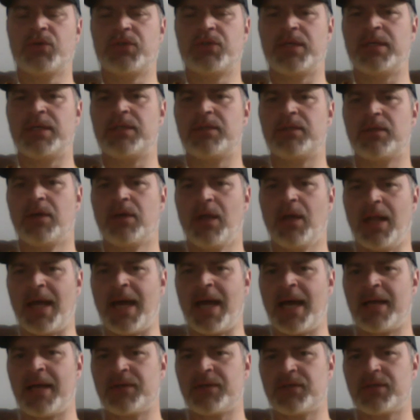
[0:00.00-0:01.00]
said
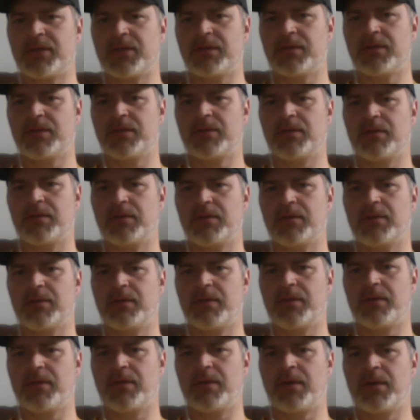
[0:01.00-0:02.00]
class
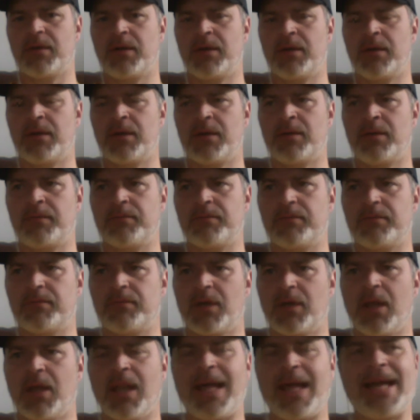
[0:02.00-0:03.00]
um,
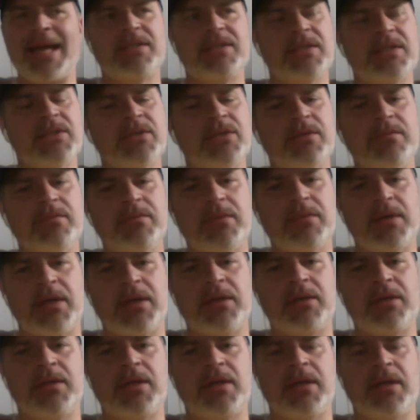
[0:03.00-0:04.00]
classism
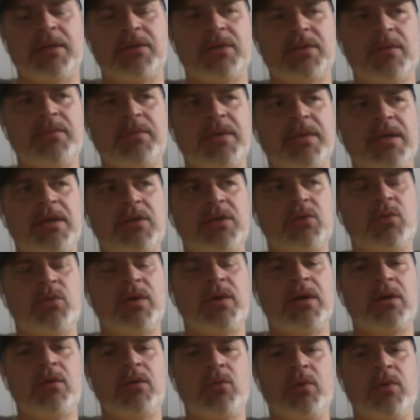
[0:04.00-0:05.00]
and and something as
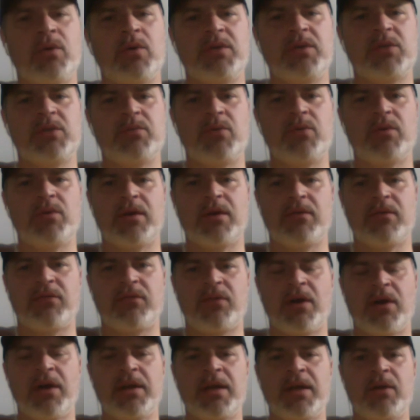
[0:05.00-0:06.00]
well when we spoke on
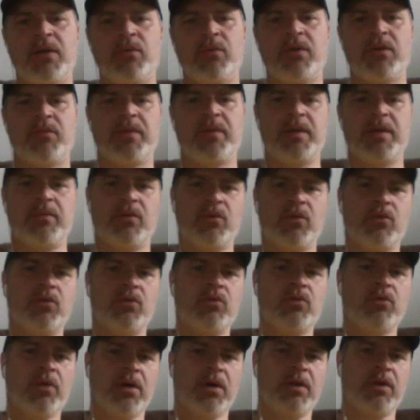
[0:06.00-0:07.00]
Friday with people
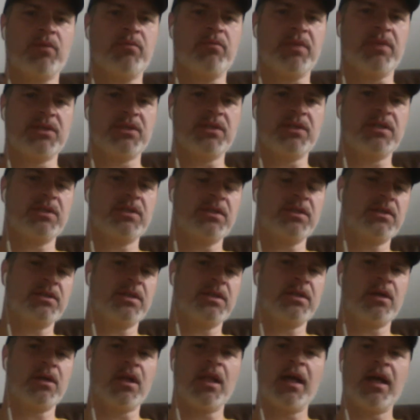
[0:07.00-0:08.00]
who run businesses
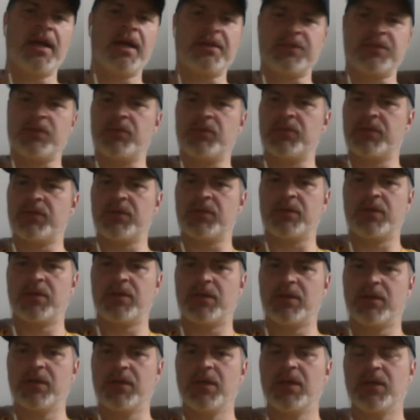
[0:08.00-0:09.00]
and class. It was a
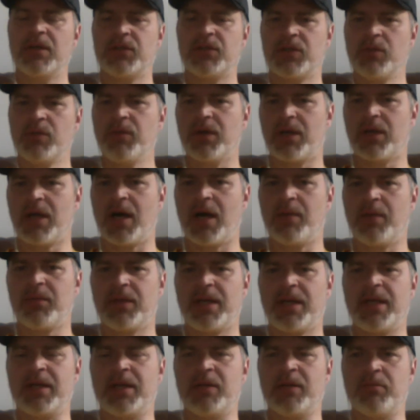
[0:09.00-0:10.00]
somewhat
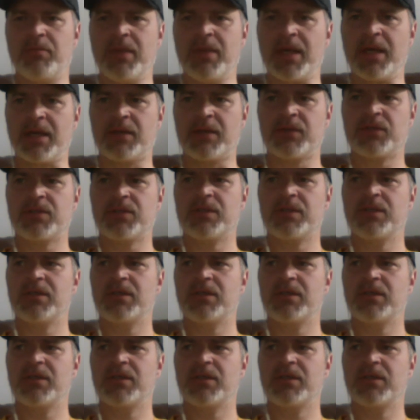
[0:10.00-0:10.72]
complicated mix.